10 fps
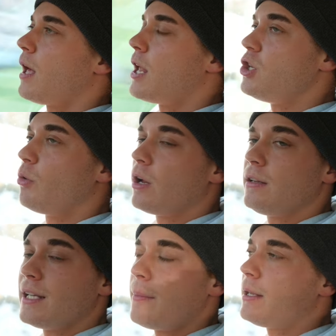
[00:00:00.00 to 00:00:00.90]
and you are
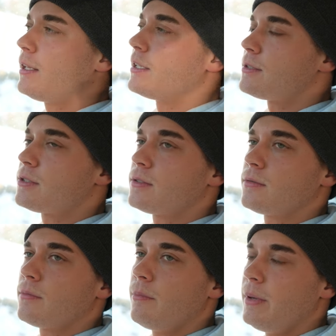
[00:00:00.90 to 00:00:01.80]
limitless
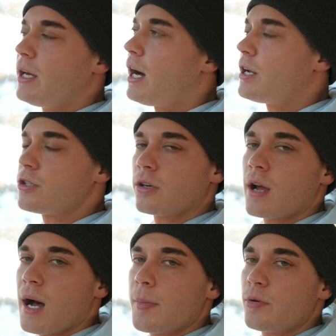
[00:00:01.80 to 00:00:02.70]
beyond your
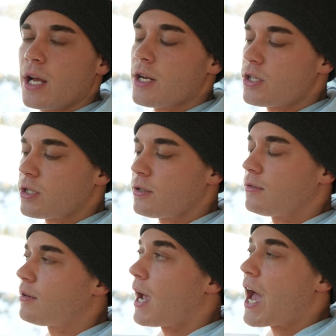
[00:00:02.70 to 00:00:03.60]
comprehension
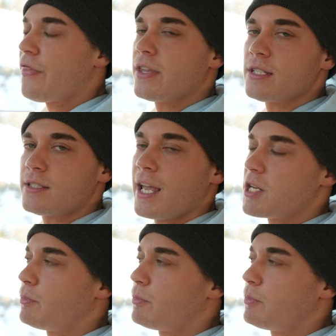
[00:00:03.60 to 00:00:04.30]
at this stage.